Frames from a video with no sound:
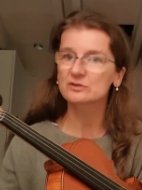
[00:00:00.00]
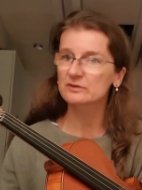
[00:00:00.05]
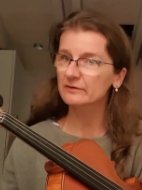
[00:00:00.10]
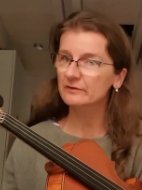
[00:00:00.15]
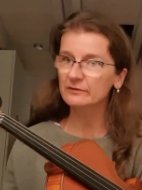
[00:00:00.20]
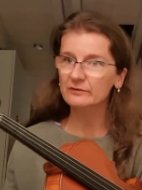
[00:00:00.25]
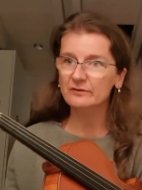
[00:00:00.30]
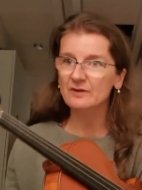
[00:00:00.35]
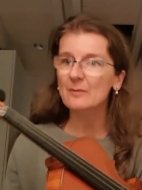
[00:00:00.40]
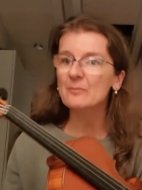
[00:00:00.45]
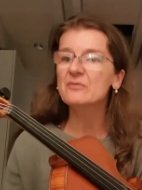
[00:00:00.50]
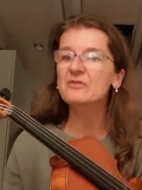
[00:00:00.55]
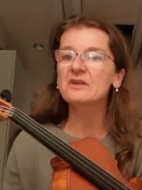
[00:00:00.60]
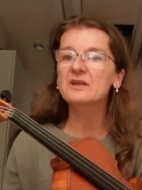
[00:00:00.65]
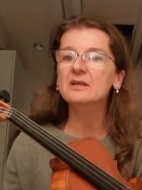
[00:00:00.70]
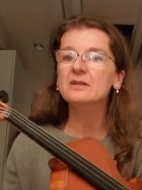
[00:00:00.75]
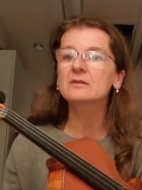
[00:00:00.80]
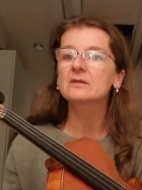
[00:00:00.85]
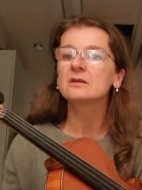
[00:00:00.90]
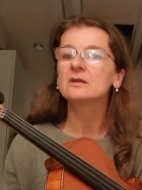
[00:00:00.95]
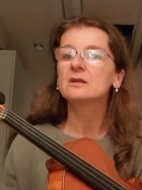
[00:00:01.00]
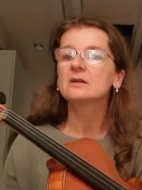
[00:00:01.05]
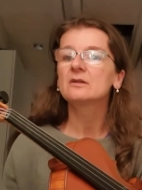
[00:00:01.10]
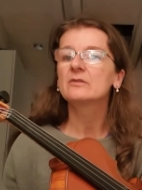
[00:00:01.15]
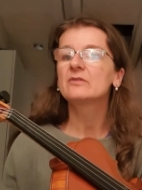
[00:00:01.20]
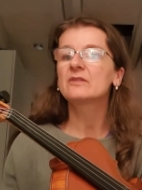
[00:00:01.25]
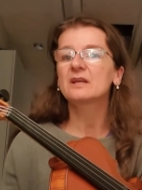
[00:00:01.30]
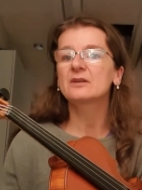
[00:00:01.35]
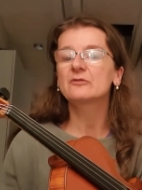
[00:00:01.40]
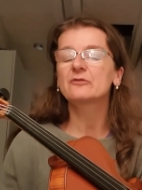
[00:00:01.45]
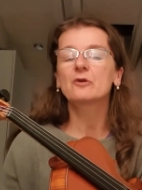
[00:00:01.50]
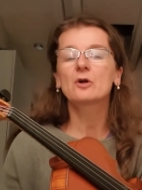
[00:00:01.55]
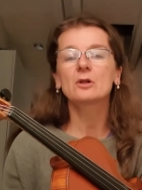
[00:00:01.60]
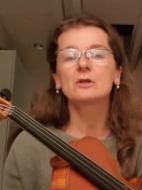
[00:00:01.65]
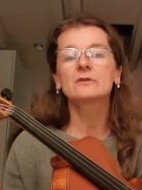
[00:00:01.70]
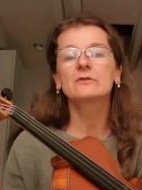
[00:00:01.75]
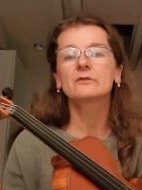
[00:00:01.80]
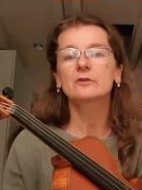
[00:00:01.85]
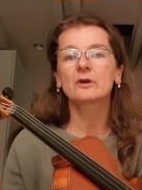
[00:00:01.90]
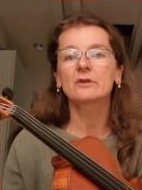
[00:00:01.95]
just something that
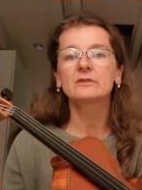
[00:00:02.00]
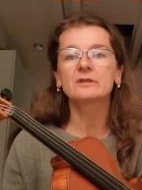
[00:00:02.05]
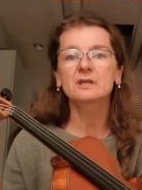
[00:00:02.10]
falls on